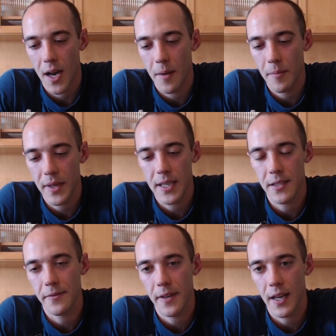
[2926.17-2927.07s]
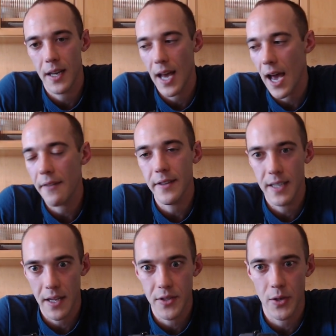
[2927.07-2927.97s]
Because if I have a
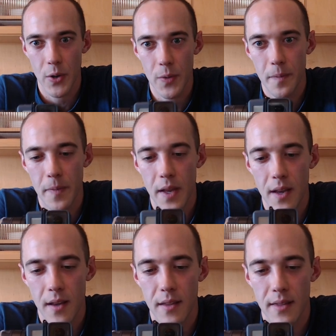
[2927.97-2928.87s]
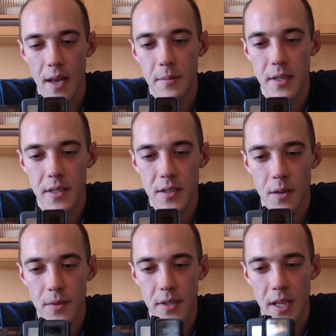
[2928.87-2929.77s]
dead zone, that means it's
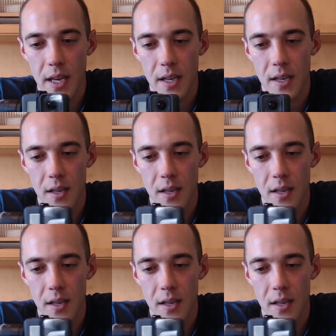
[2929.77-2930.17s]
almost like,